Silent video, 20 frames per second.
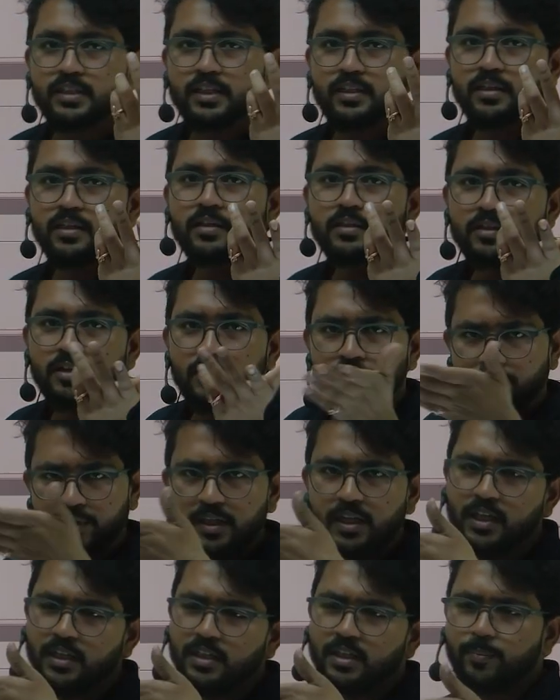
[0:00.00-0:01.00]
na? We
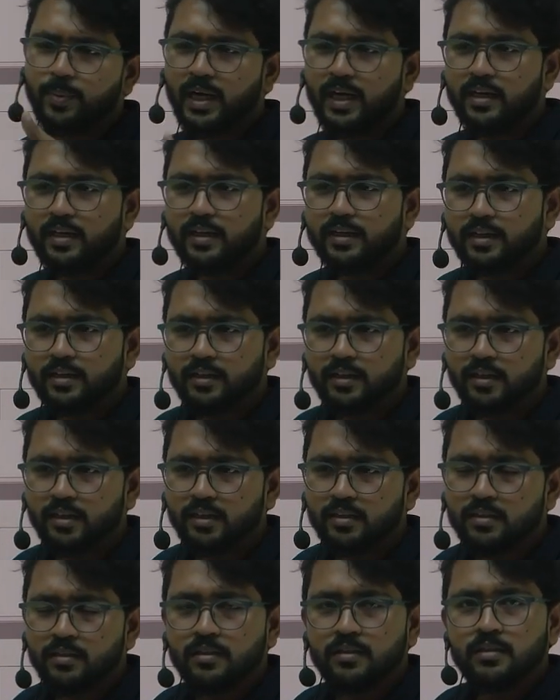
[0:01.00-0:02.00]
did the practical na?
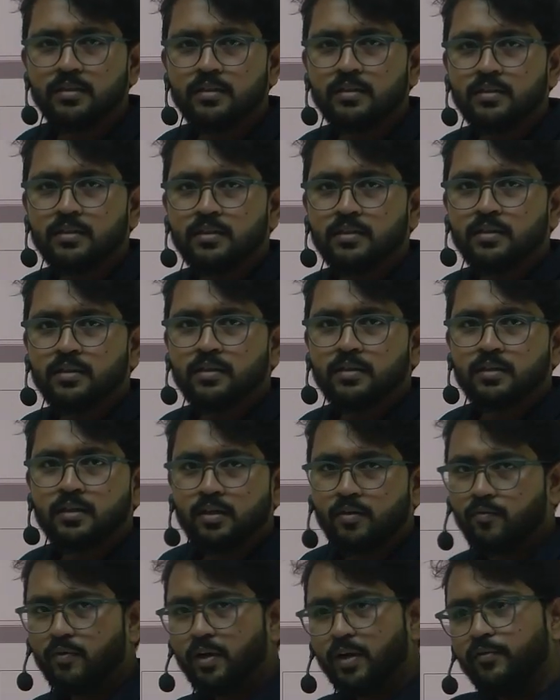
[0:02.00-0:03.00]

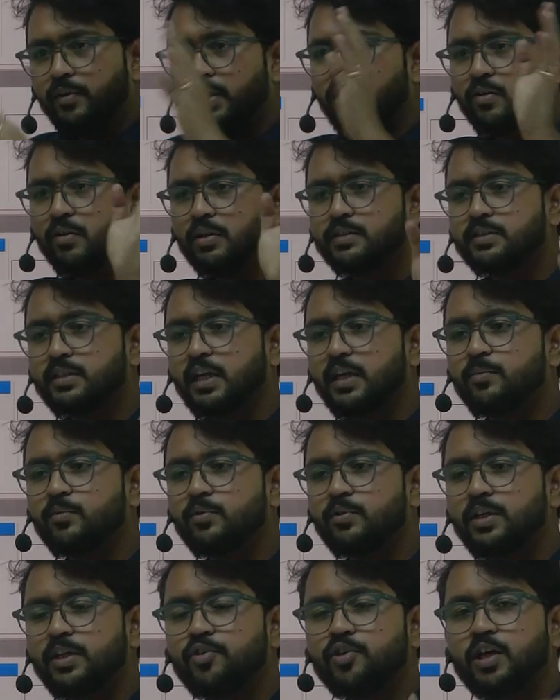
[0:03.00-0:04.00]
One window is came
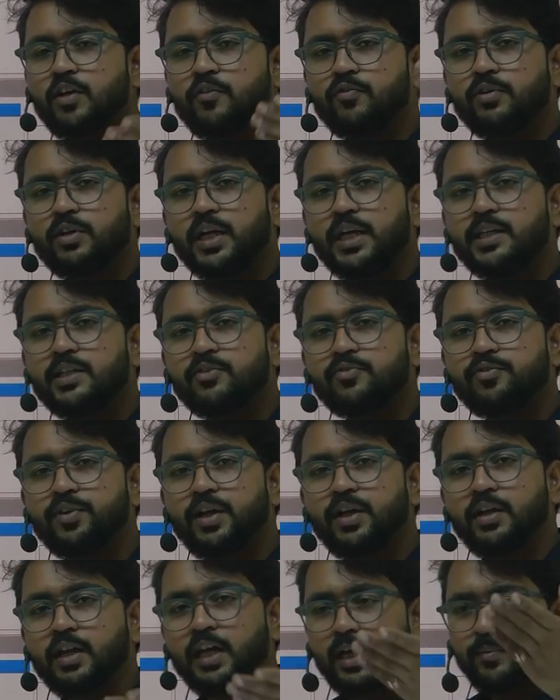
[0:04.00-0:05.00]
only. You have to write the field
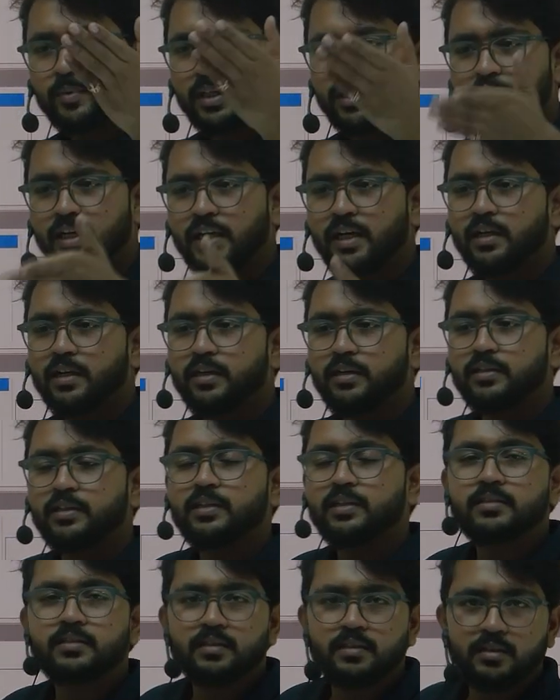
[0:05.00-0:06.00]
type, the
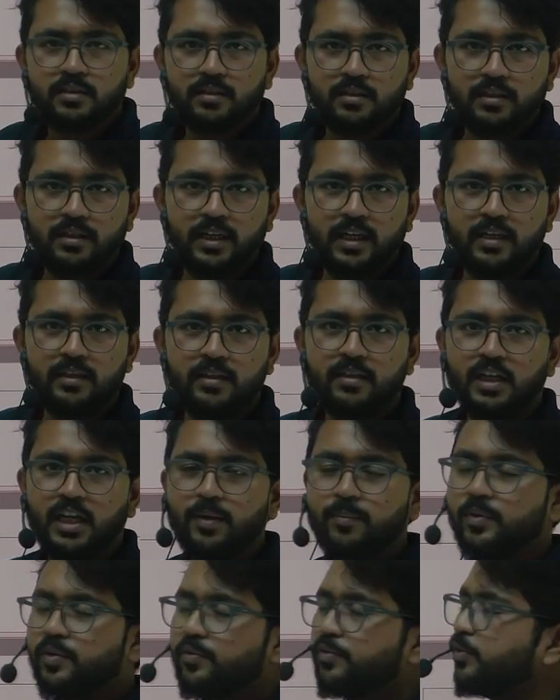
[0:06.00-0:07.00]
data type.
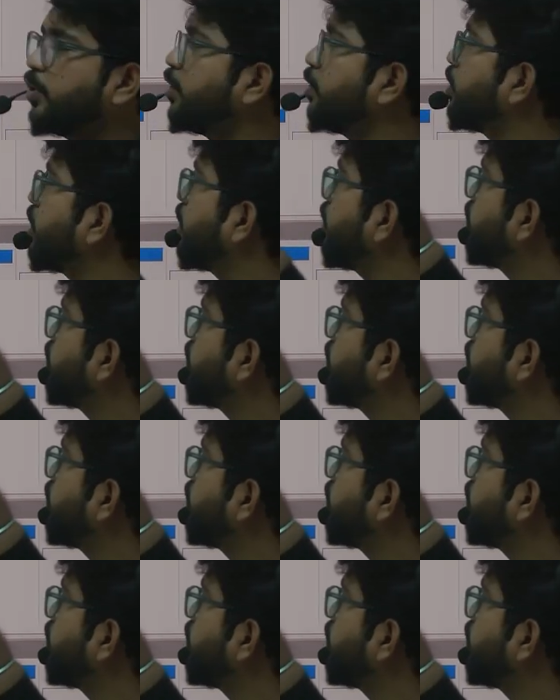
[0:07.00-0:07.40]
If you want to give the